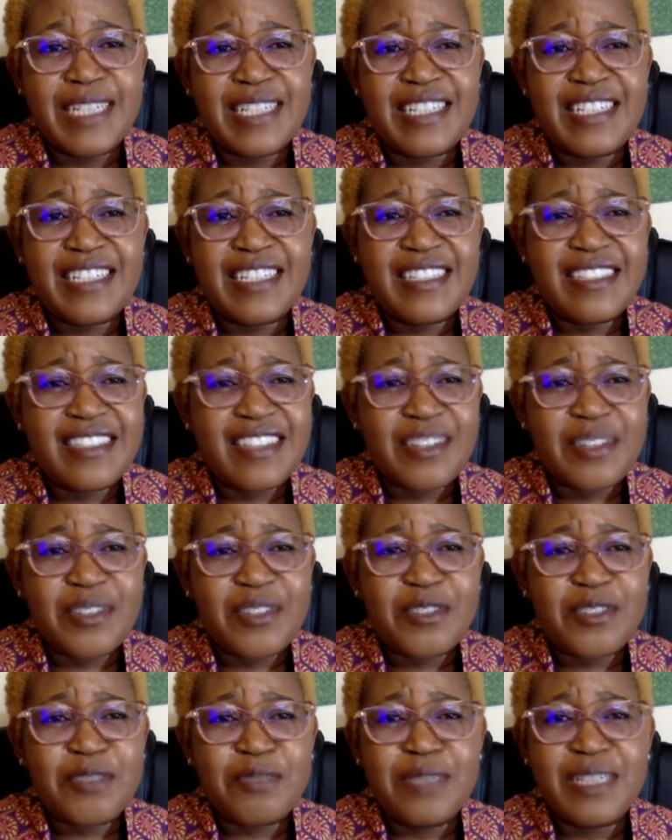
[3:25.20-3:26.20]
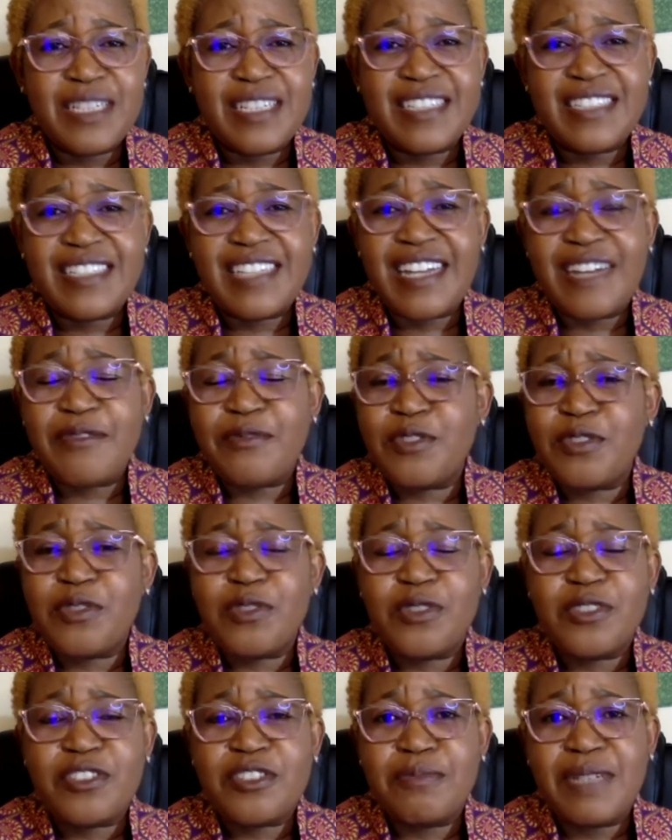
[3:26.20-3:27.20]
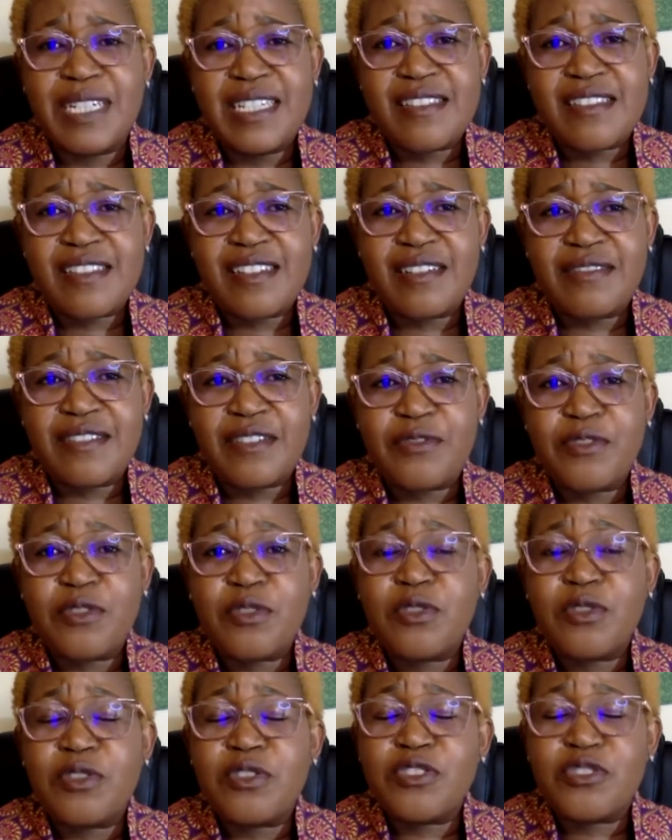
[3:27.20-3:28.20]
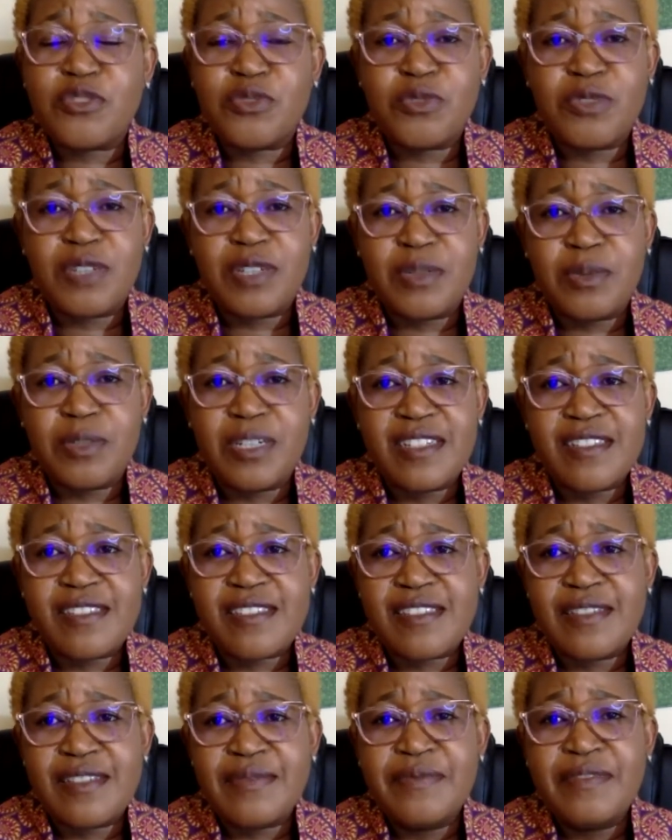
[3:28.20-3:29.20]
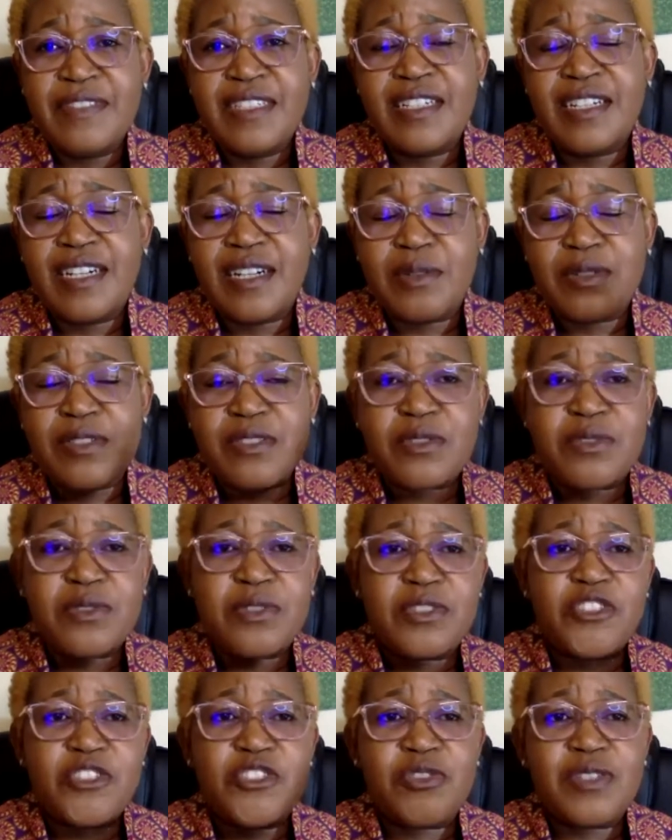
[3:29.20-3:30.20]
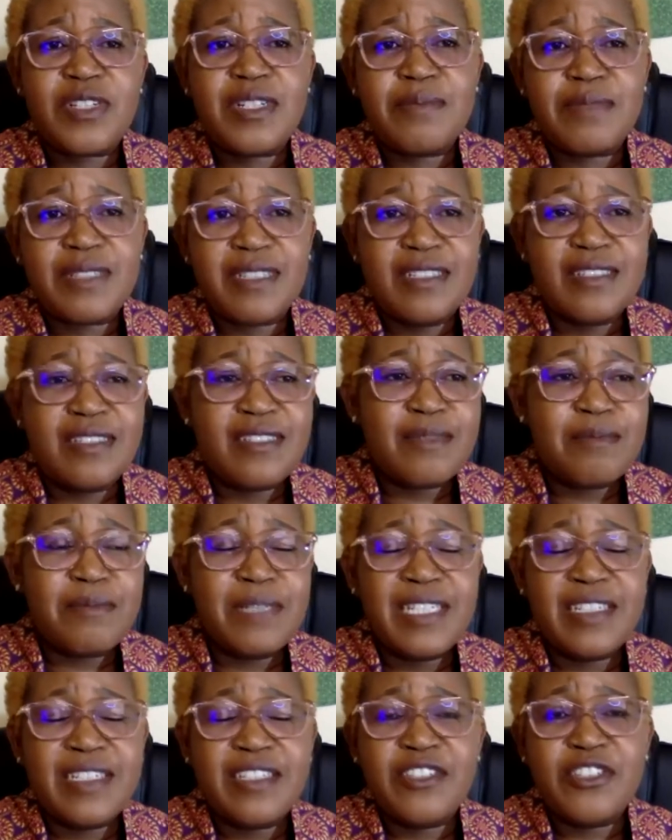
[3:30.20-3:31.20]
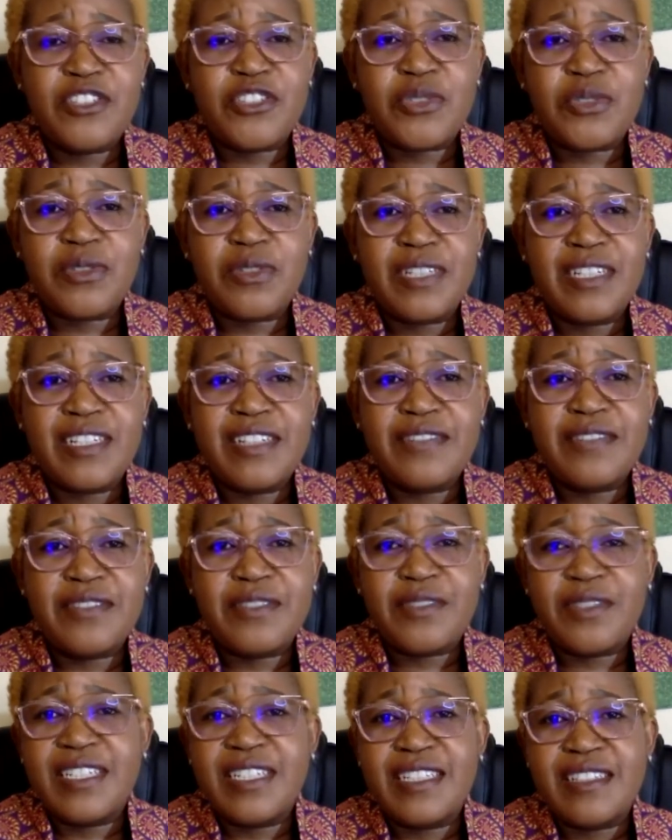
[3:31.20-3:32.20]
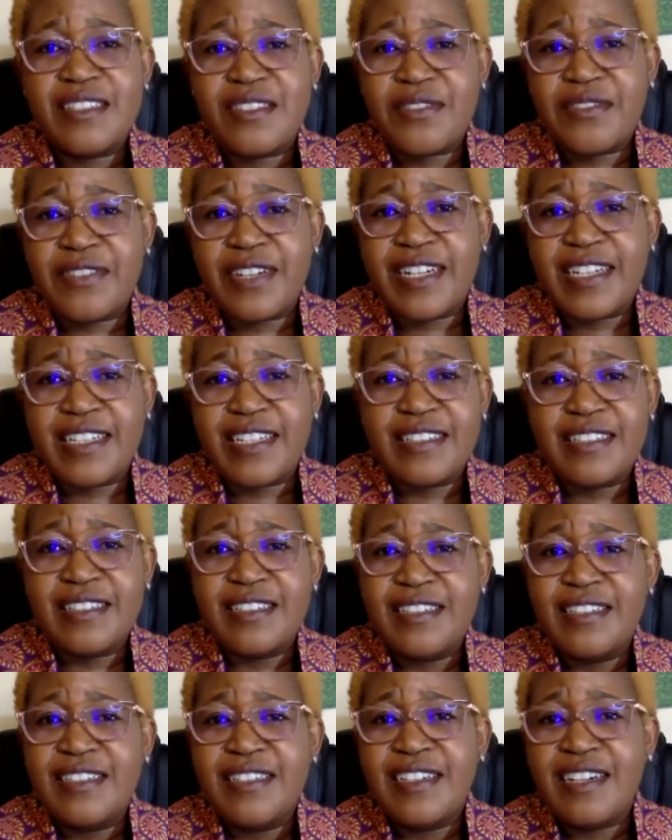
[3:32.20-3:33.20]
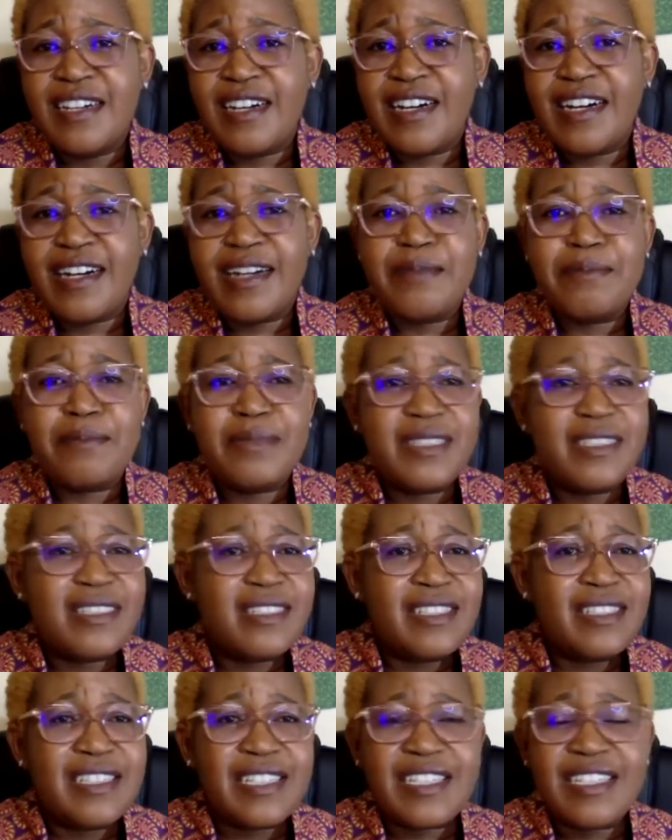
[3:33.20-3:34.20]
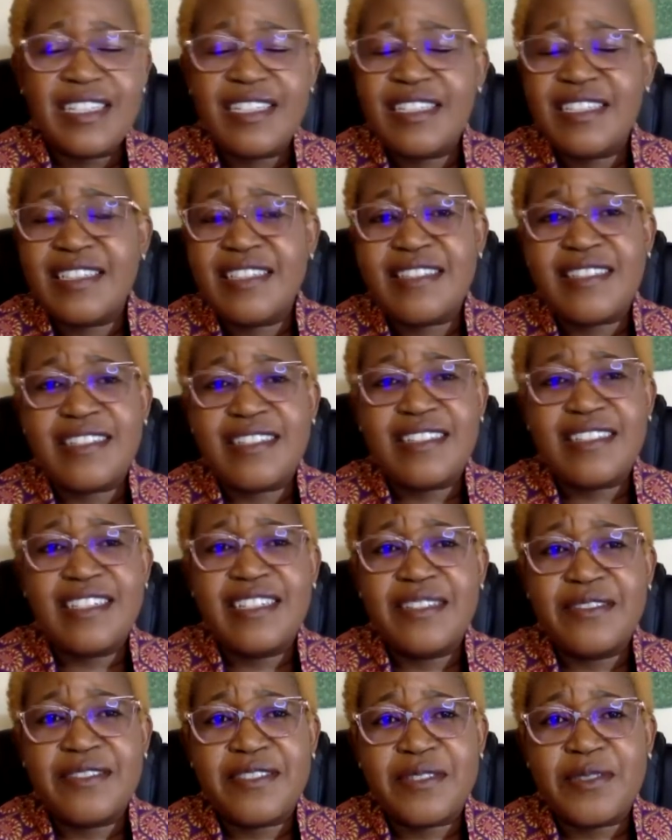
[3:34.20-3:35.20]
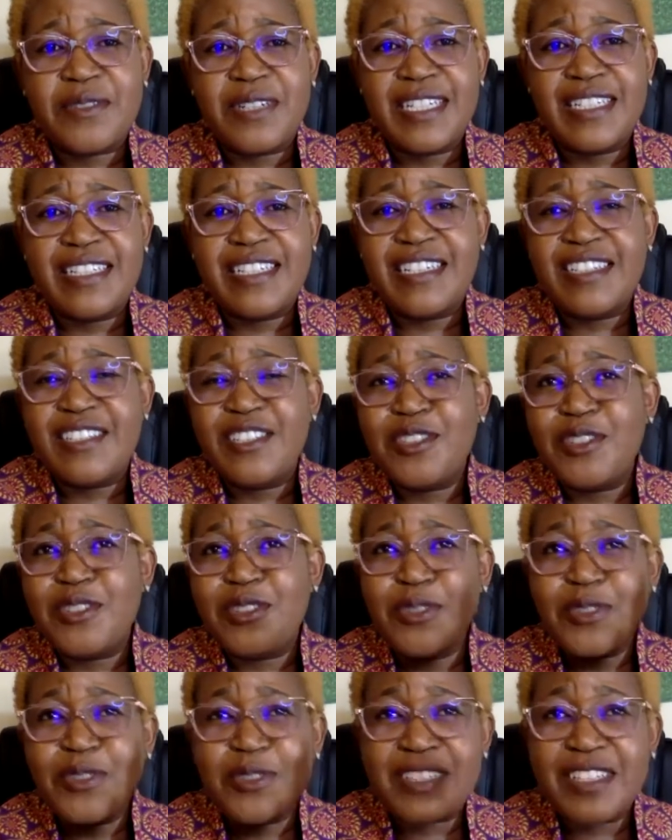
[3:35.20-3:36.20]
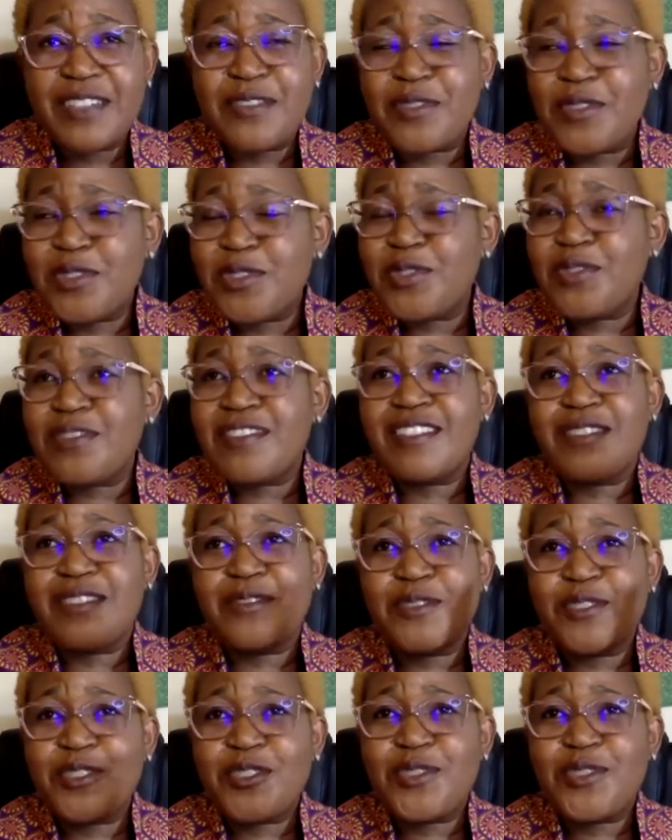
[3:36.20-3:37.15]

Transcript: kids, I got married, I forgot myself. I forgot who I was. I was so trapped in making sure everyone is fine, happy, the kids and everyone. And you look the photos, I